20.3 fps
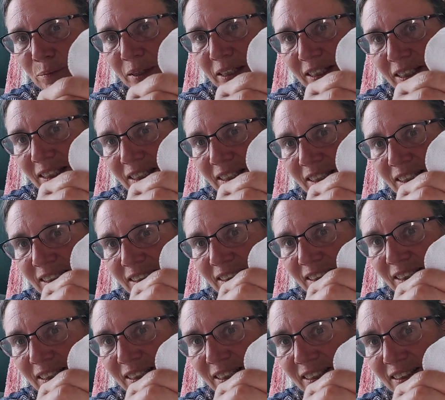but
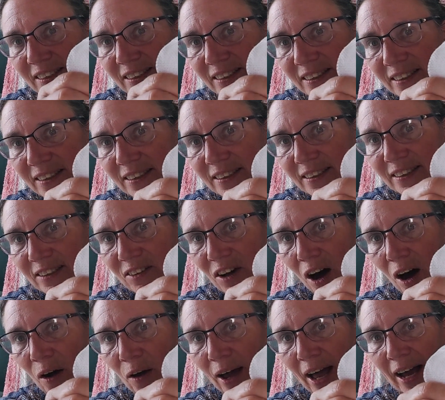it is
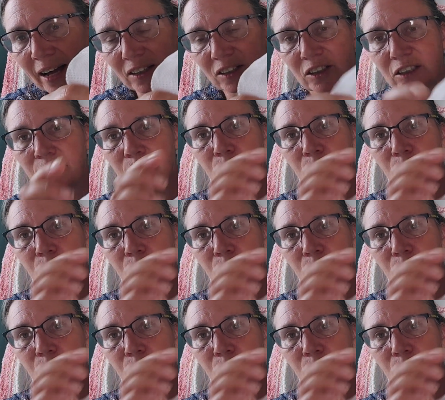not actually